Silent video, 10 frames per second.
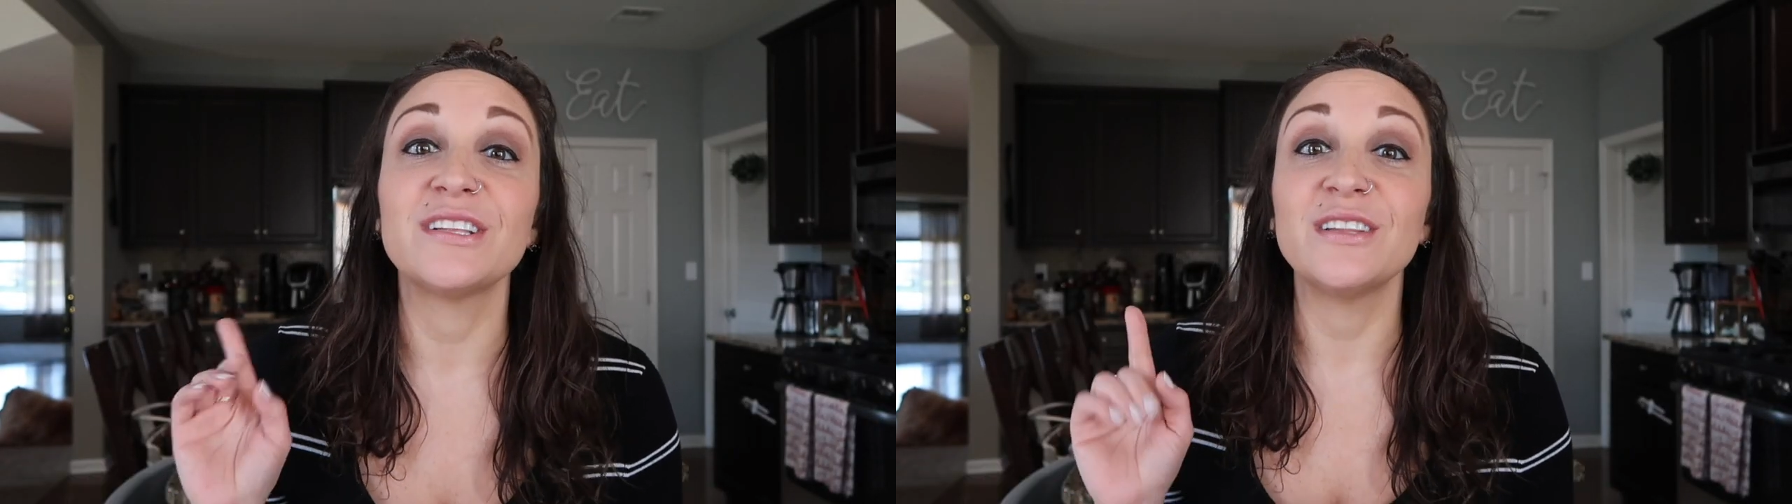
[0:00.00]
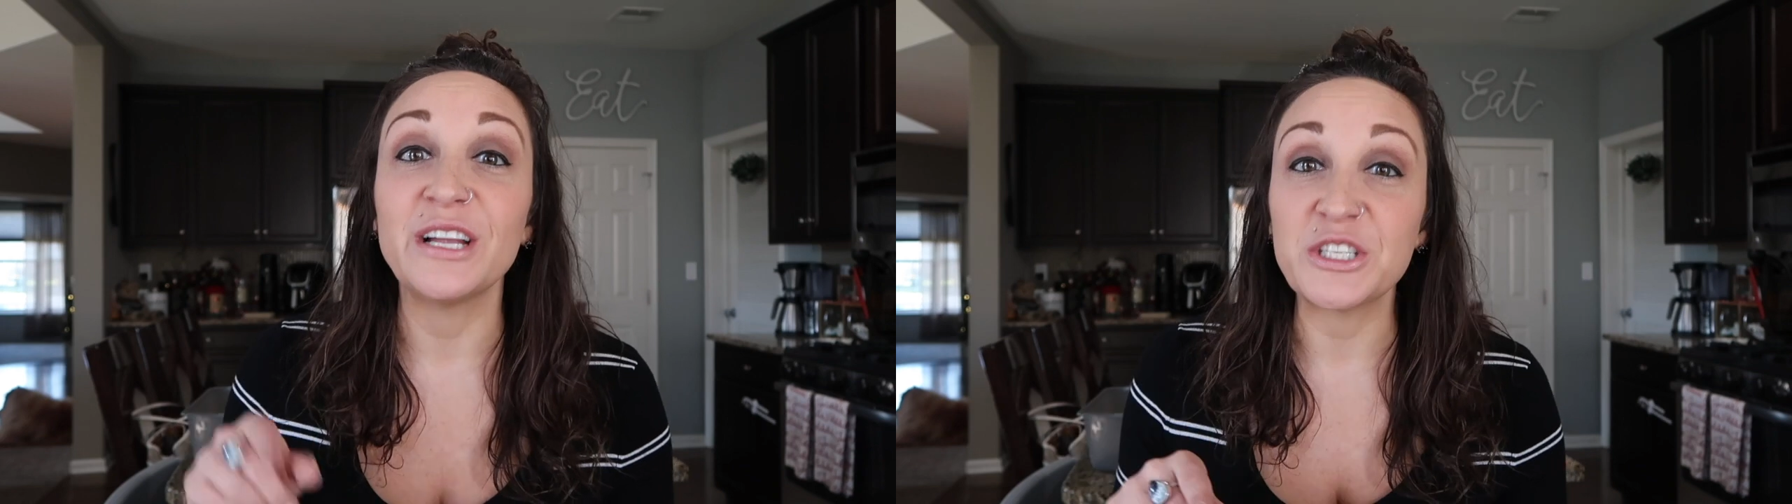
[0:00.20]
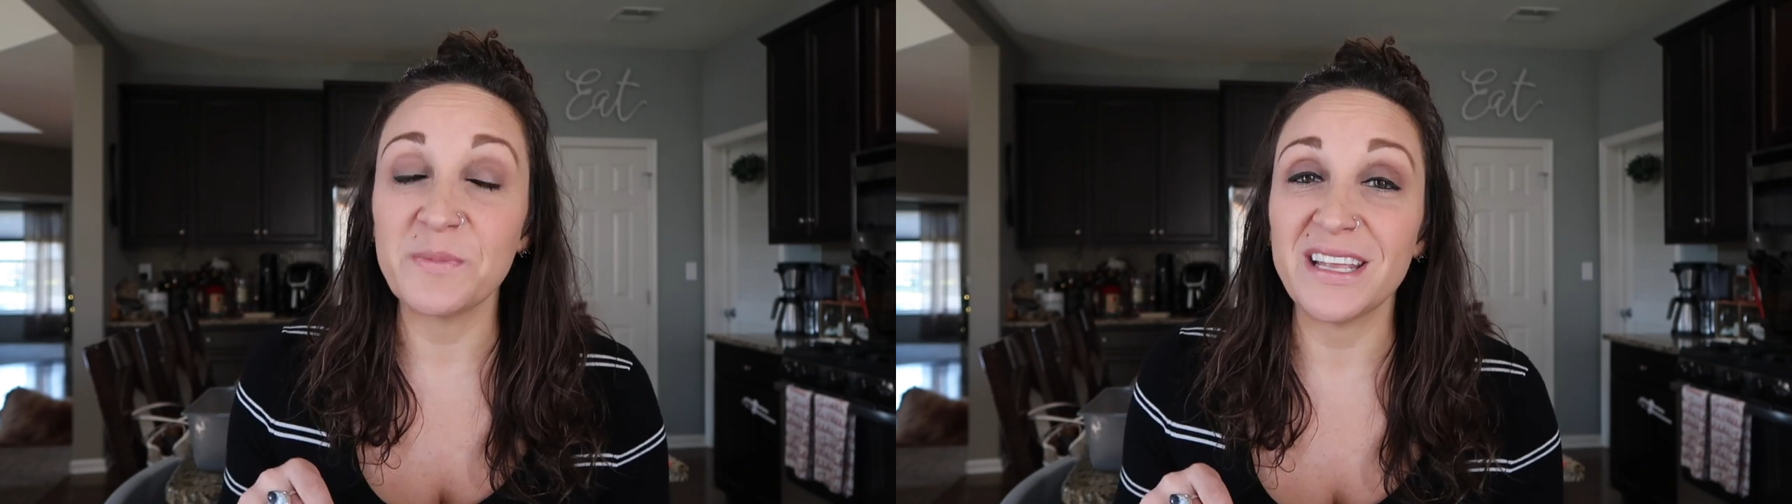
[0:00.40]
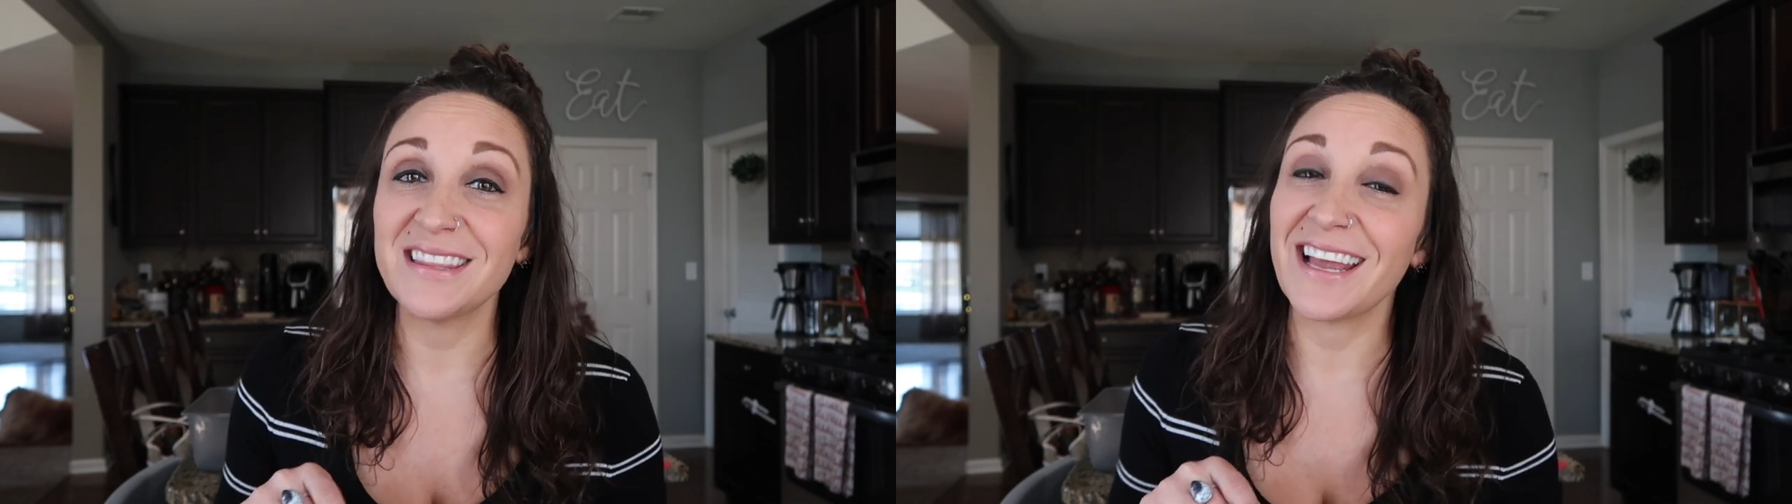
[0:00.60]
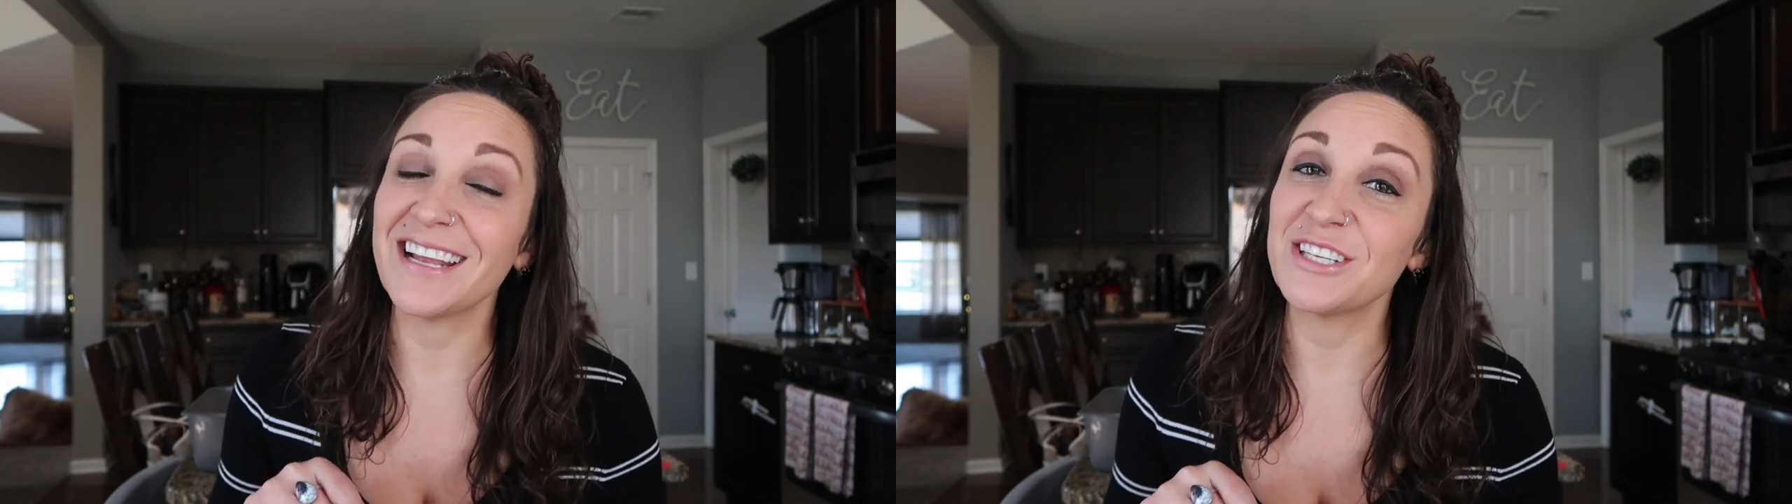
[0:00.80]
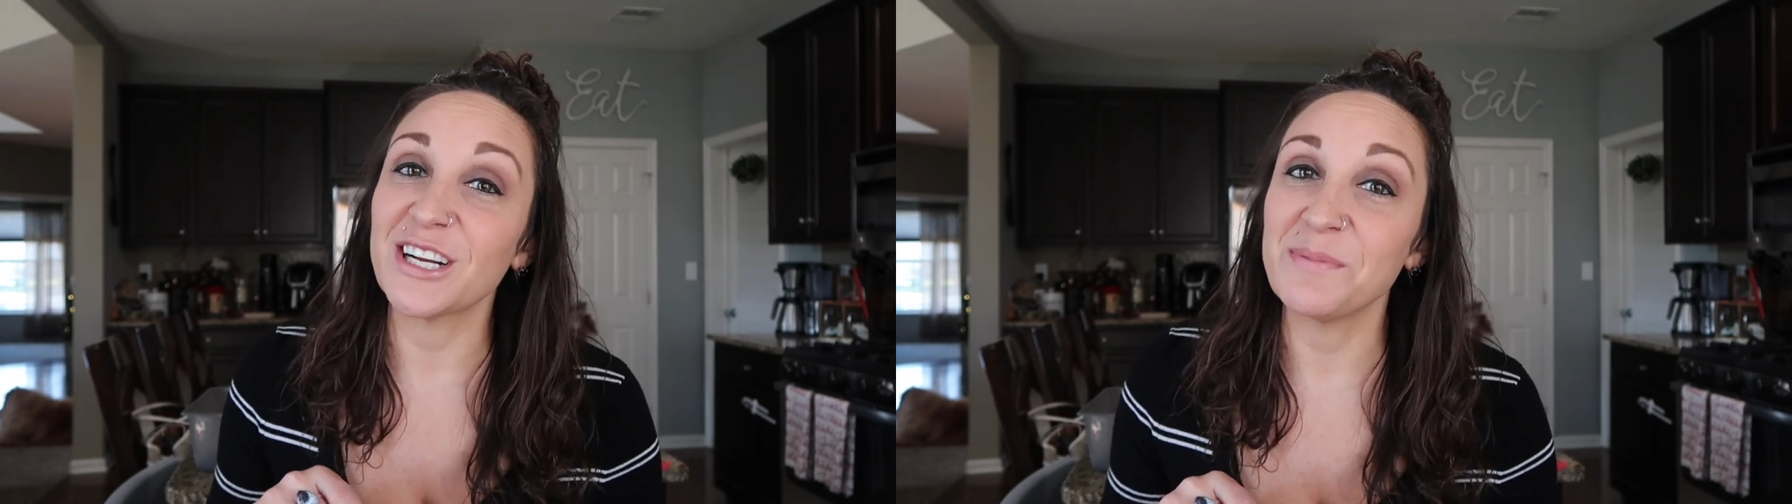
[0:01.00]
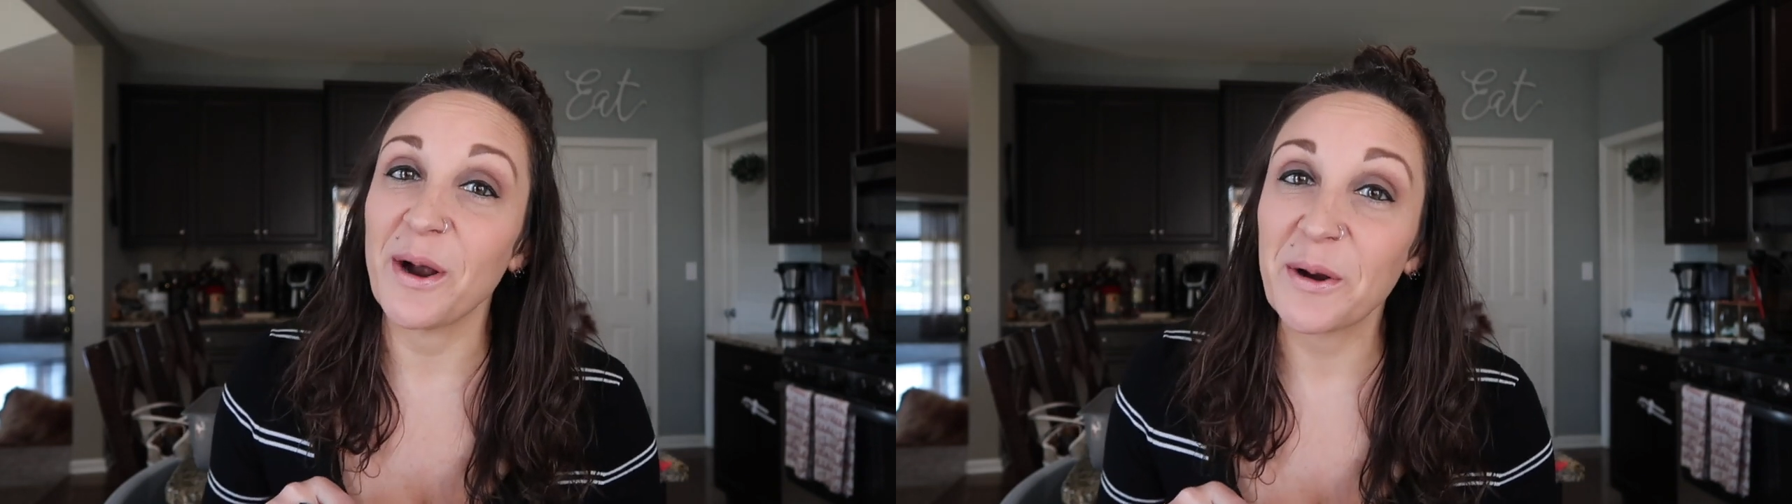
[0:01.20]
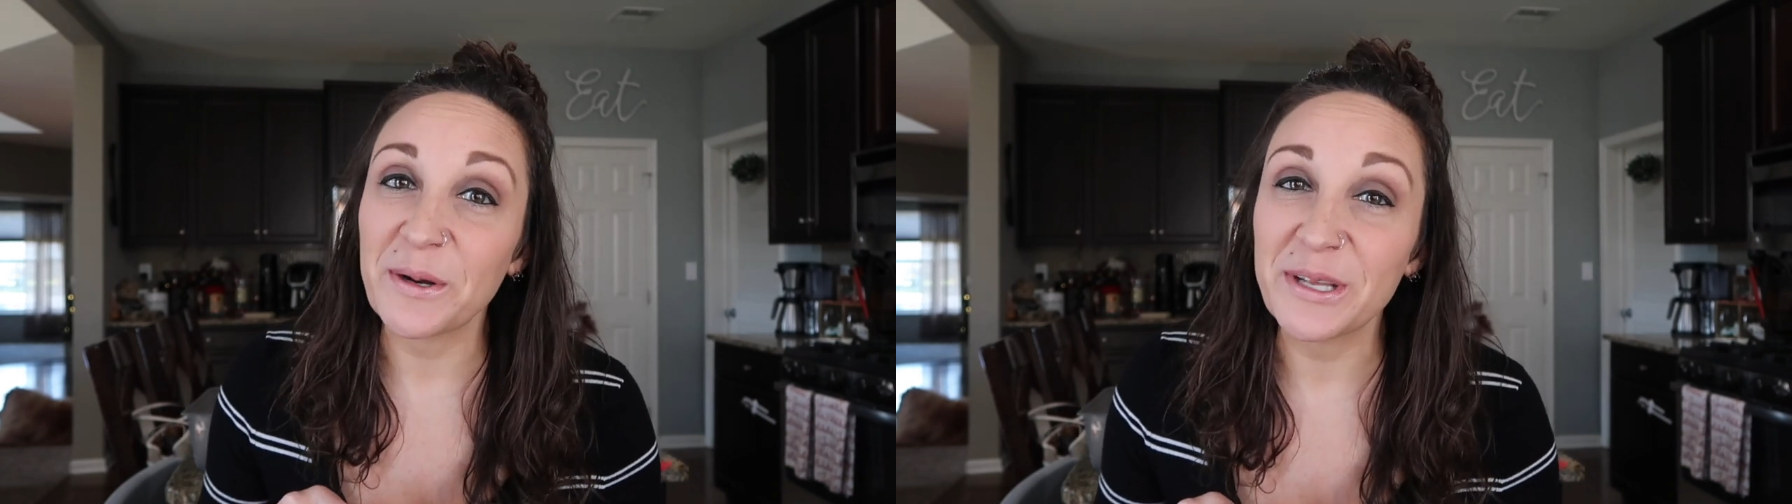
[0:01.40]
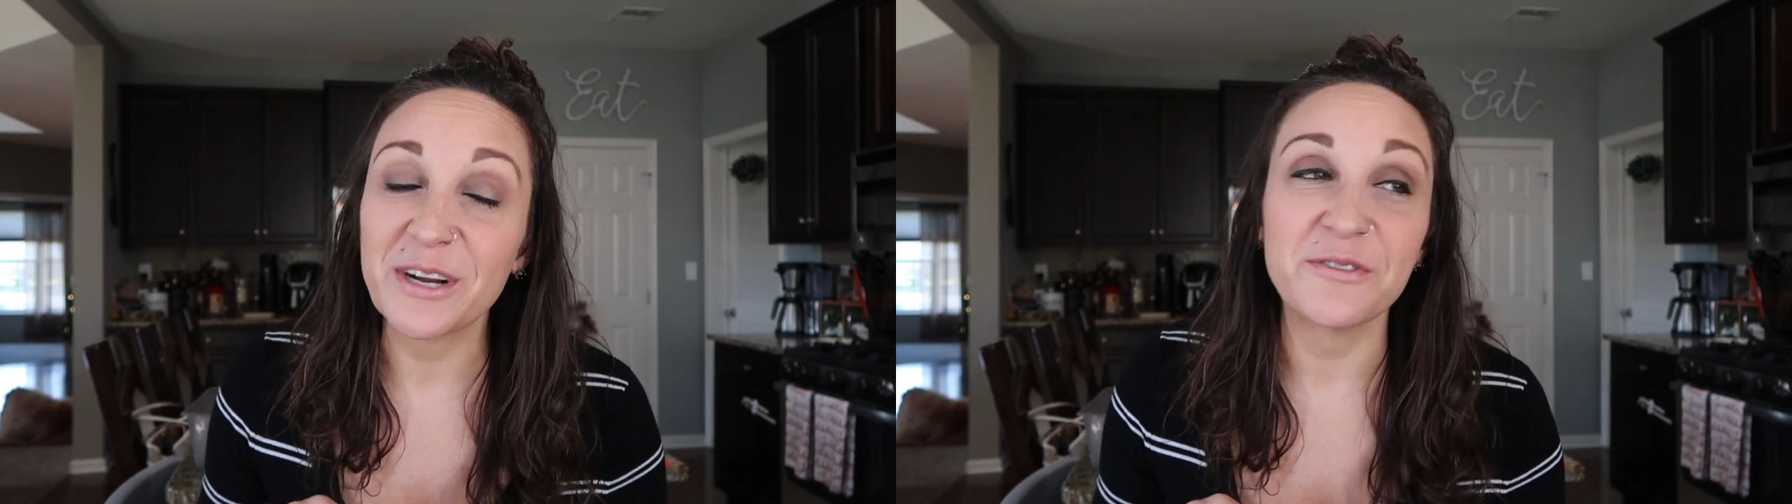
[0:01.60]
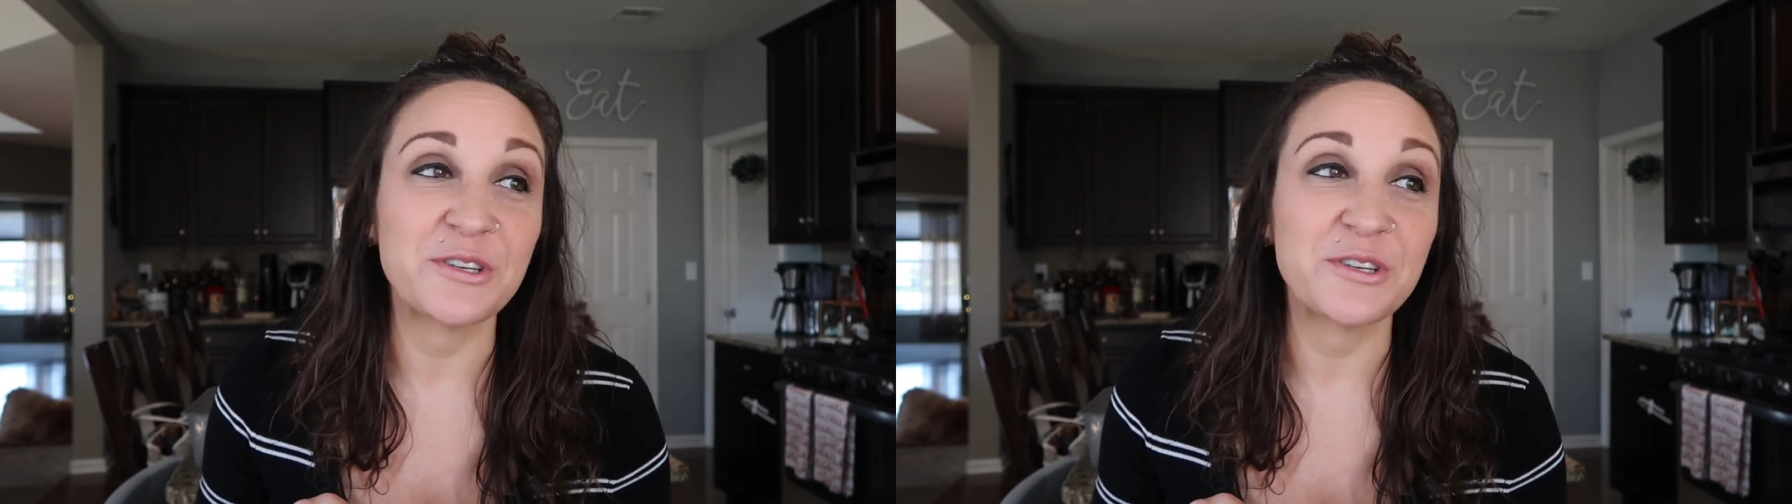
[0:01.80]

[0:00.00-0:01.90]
The lunch meat that I talked about earlier,